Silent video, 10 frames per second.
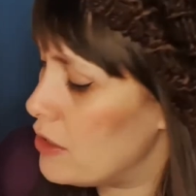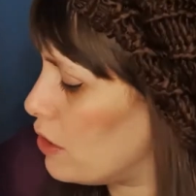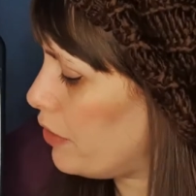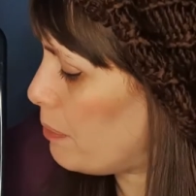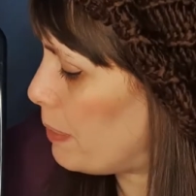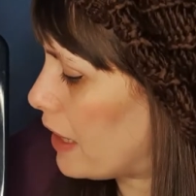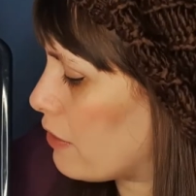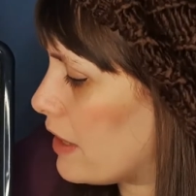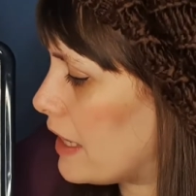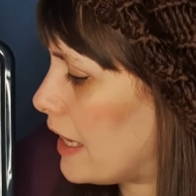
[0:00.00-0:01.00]
So if you pick
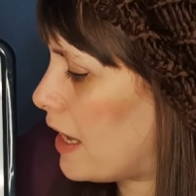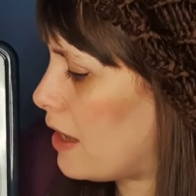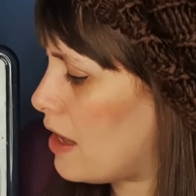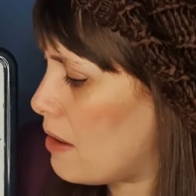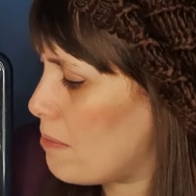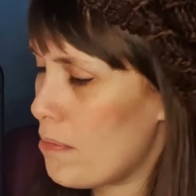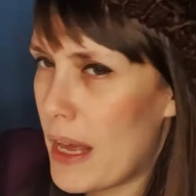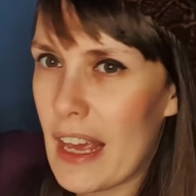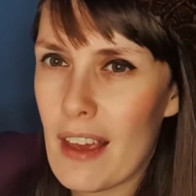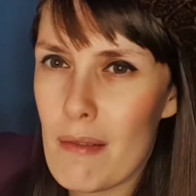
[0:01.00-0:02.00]
green here,
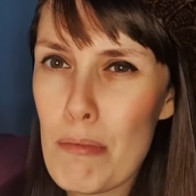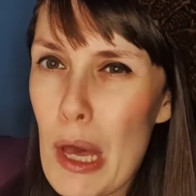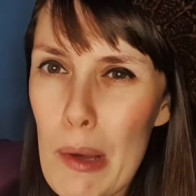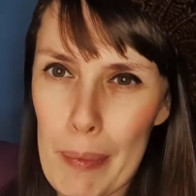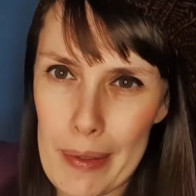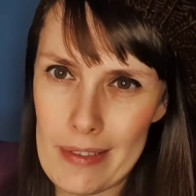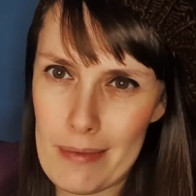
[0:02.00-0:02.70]
pick purple,